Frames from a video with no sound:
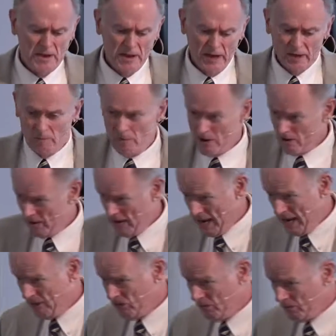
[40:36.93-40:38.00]
had apparently
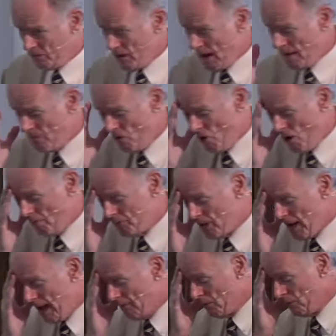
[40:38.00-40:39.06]
had some time off to
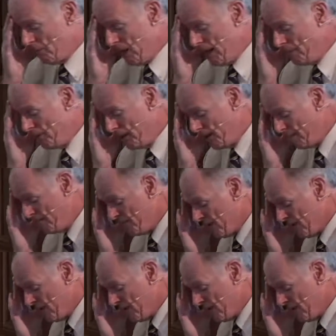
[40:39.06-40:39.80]
have a baby.